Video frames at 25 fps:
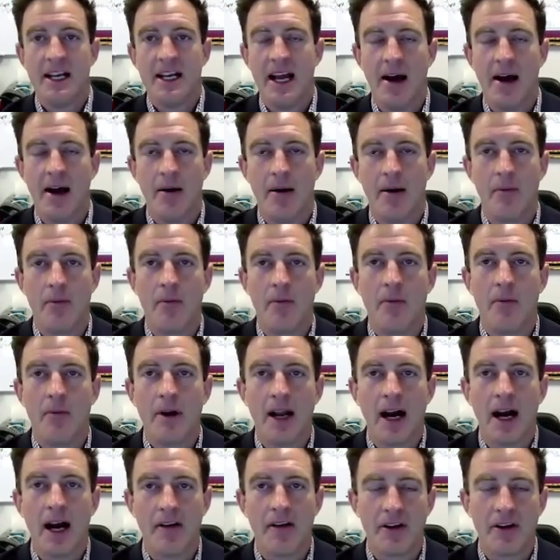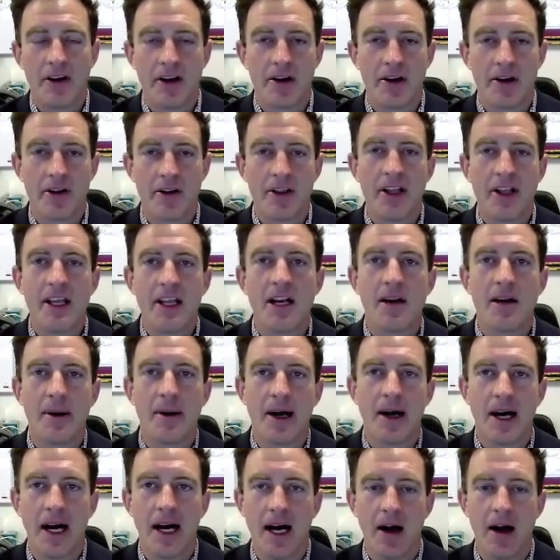And we often are thinking
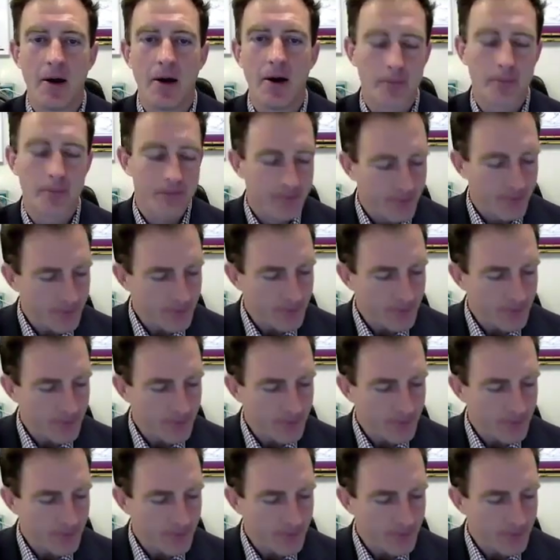about how